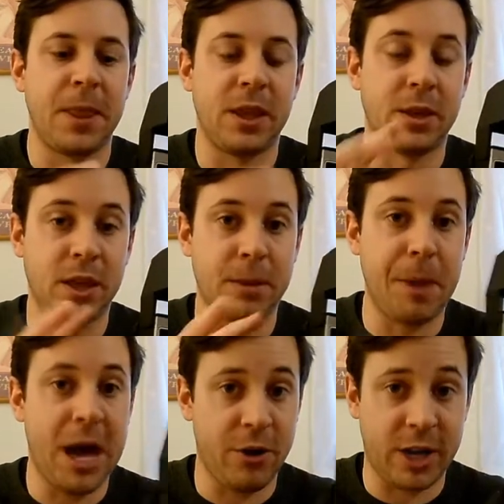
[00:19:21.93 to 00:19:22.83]
the, the
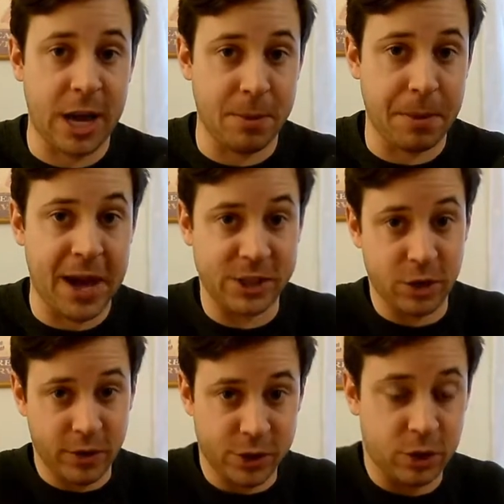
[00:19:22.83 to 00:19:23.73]
battery camera packs, the
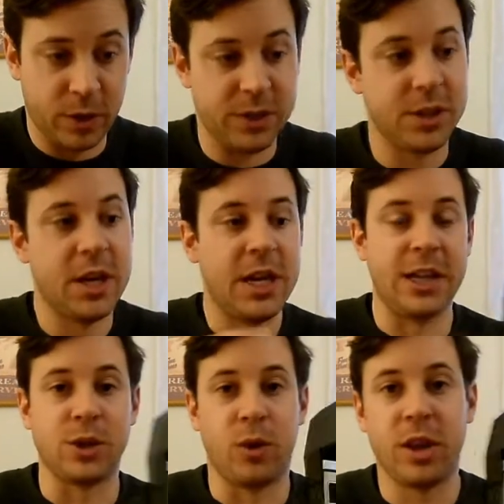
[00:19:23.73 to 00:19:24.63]
original ones,
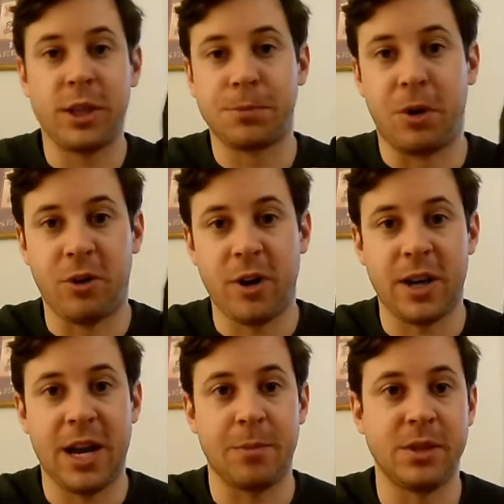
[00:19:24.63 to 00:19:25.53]
into one of these Polaroid
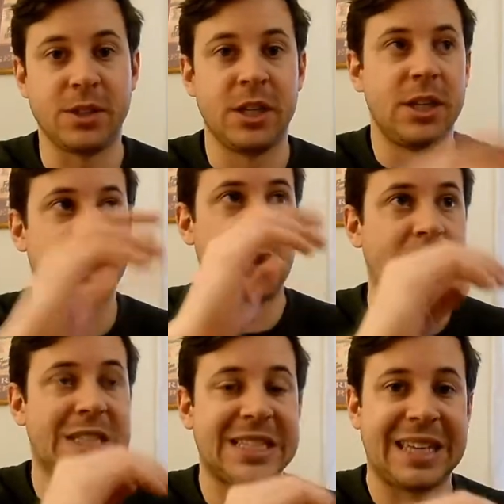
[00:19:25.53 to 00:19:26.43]
cameras. So it
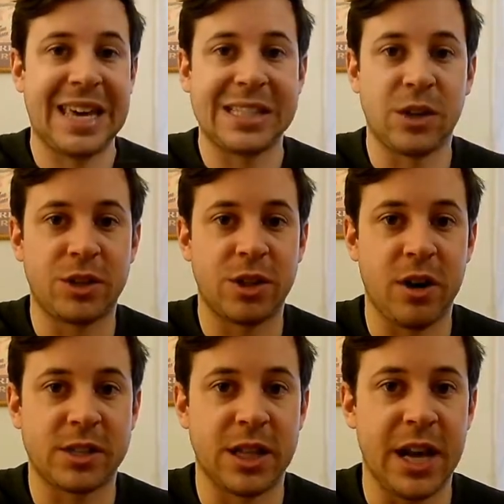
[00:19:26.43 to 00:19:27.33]
kicks out the
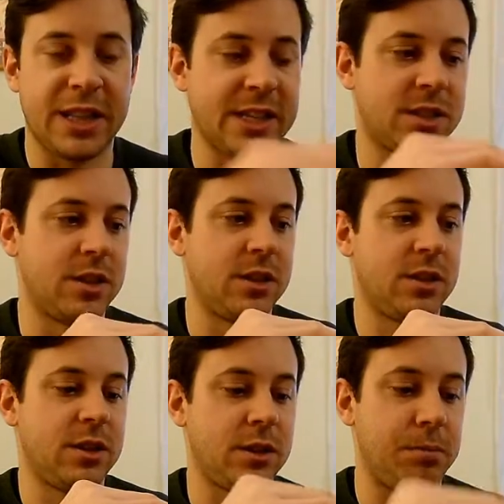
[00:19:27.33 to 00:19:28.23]
dark slide. That's the,
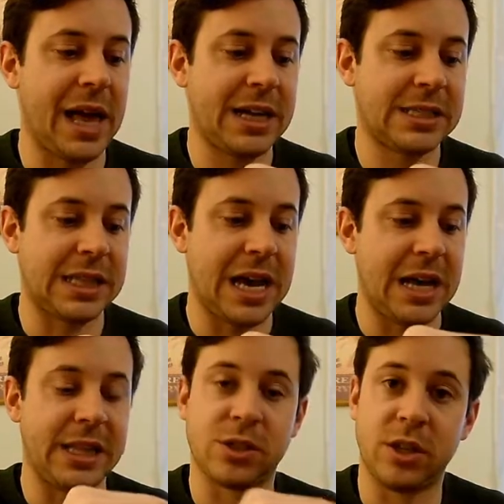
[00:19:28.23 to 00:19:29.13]
the black slide
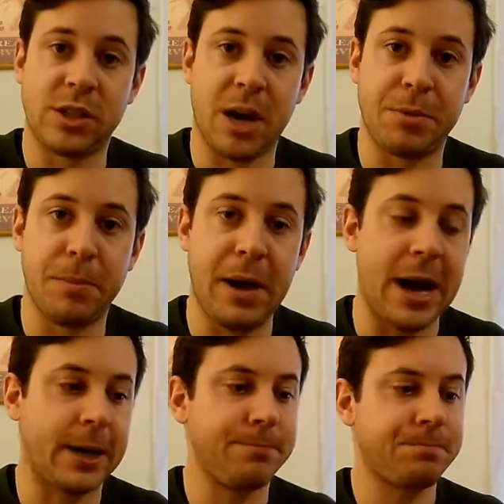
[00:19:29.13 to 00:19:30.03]
that's on top of the
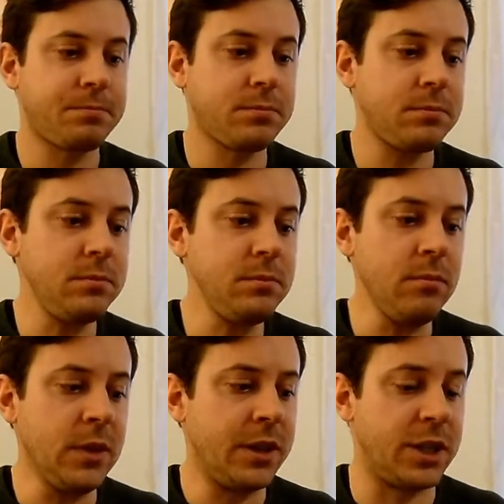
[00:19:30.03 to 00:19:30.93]
pack
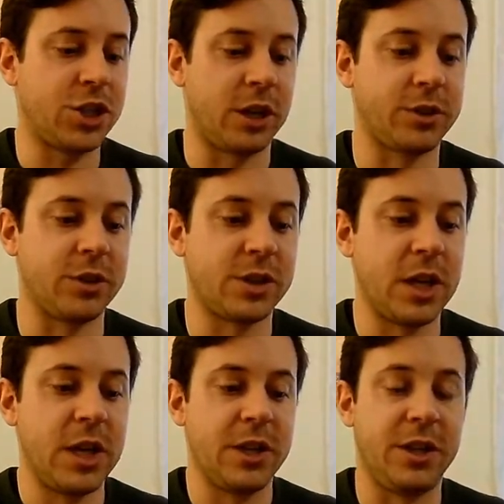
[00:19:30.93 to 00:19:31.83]
that shelters
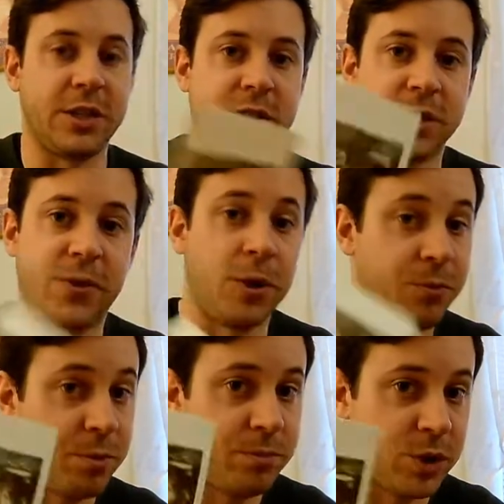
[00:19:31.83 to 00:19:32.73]
this, this film
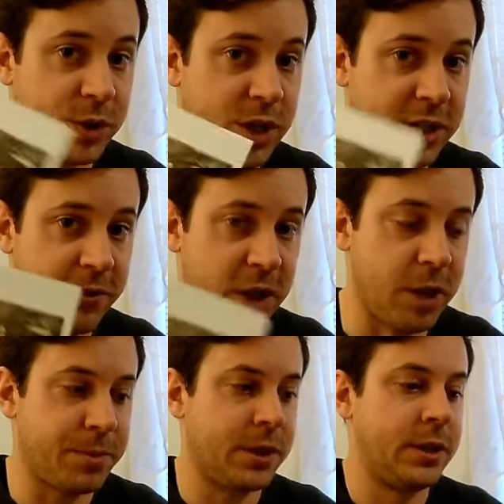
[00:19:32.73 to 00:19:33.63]
from, so it's not
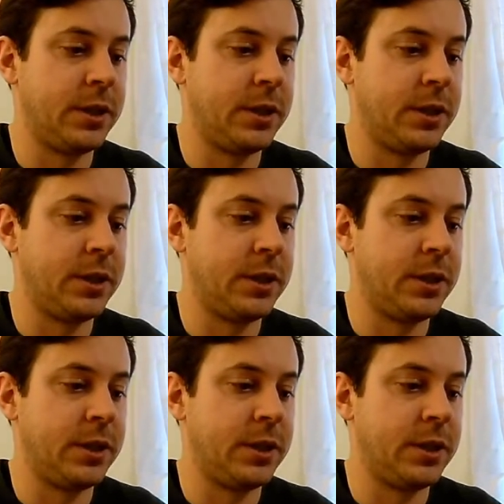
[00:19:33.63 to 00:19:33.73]
developed.